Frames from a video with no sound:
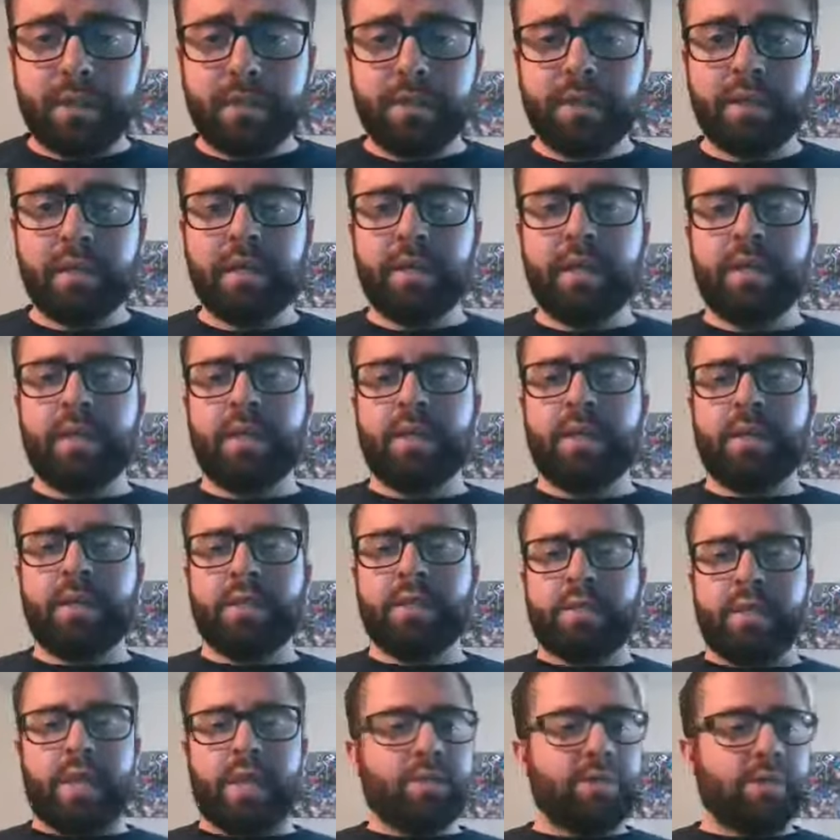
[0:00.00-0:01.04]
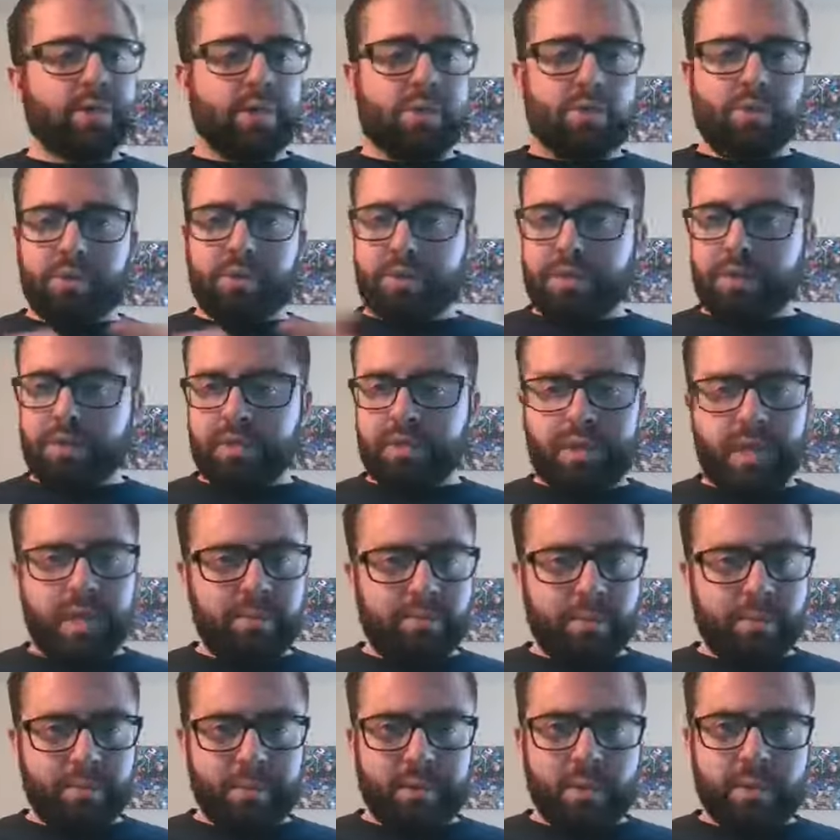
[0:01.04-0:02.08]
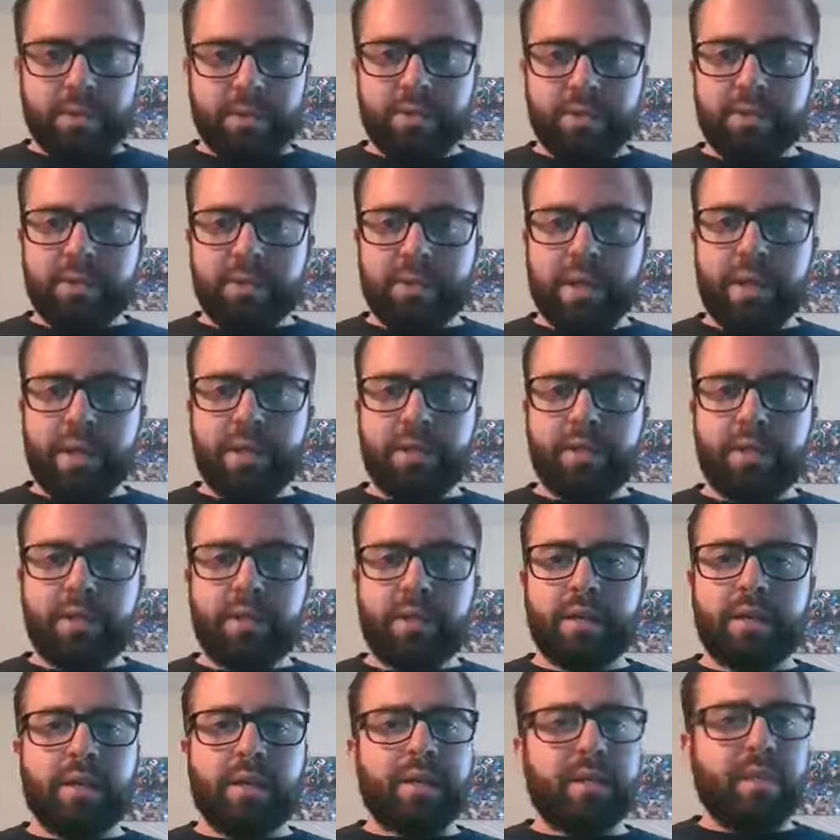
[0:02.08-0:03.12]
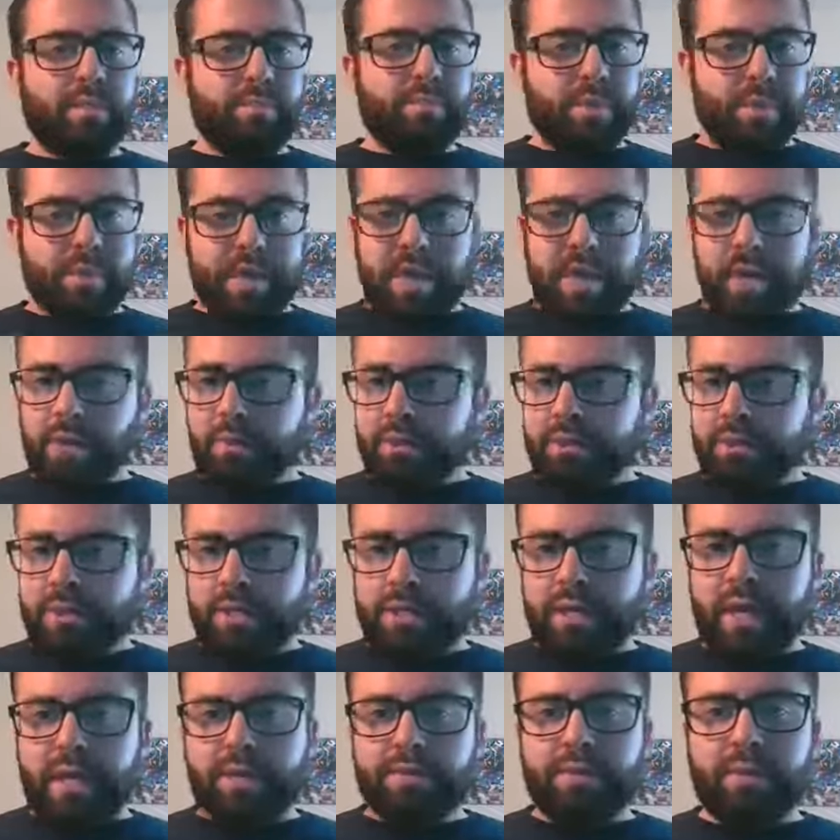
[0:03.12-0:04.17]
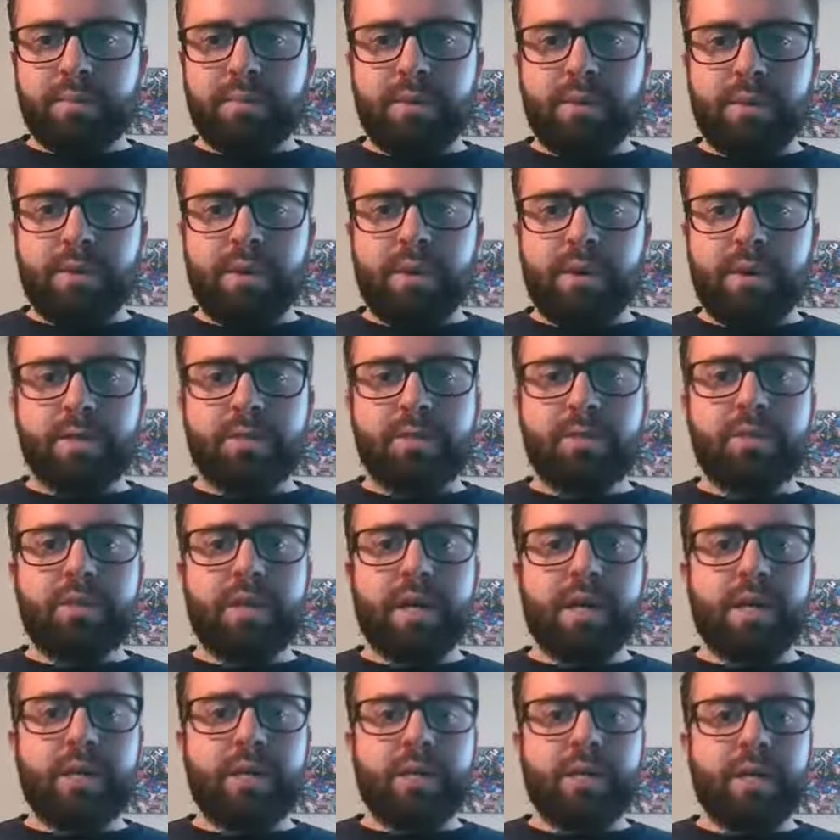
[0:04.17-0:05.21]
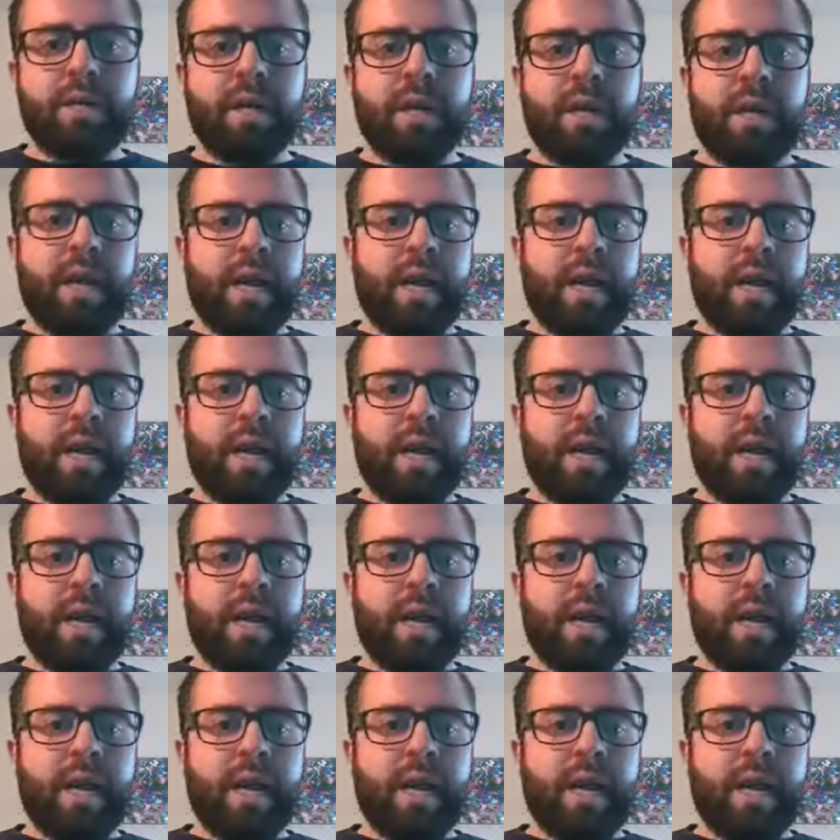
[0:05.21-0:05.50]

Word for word: Pavilion. That show was designed from an audio designer. The PA was designed from an audio designer.